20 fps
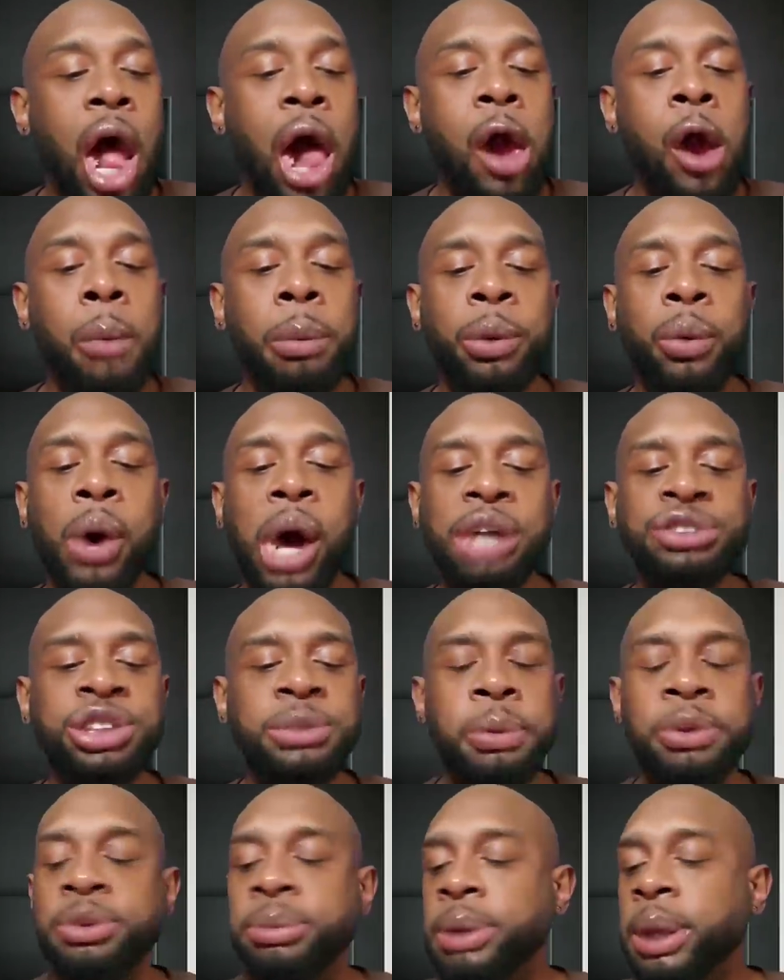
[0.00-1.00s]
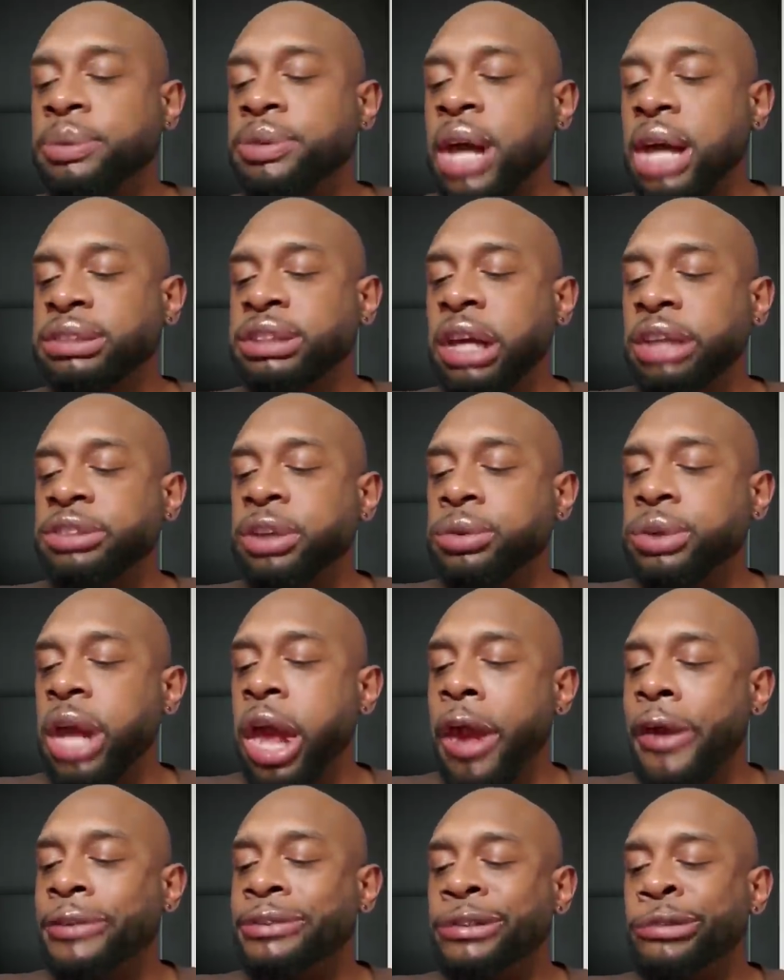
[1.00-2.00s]
I hope it was. I should put some lip hot sauce on
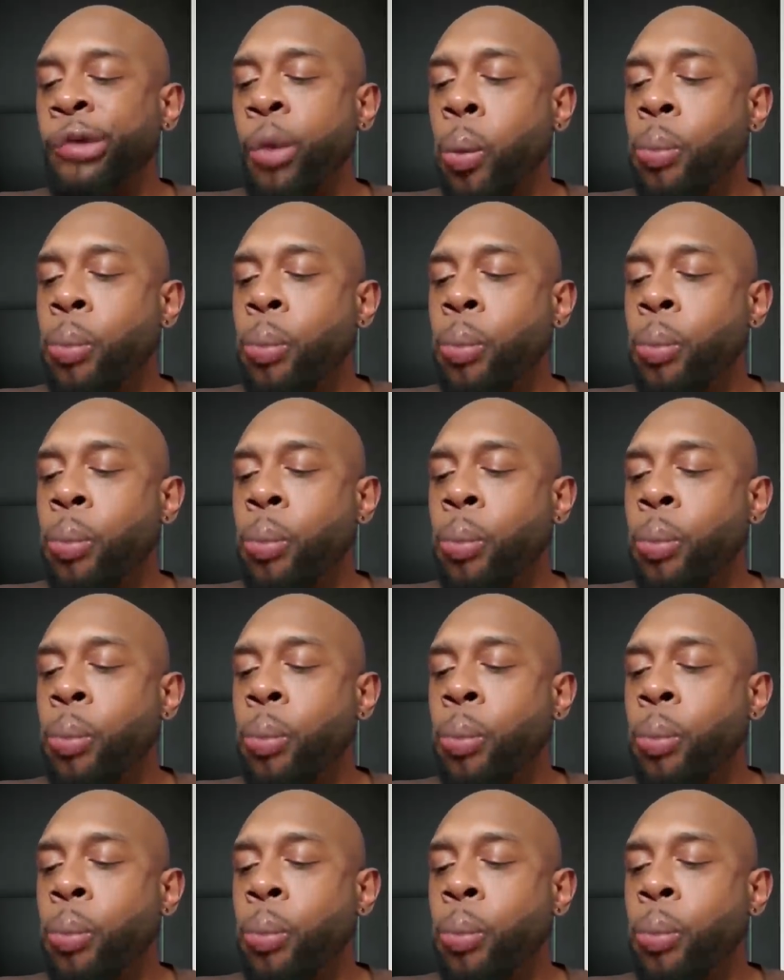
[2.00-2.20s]
there.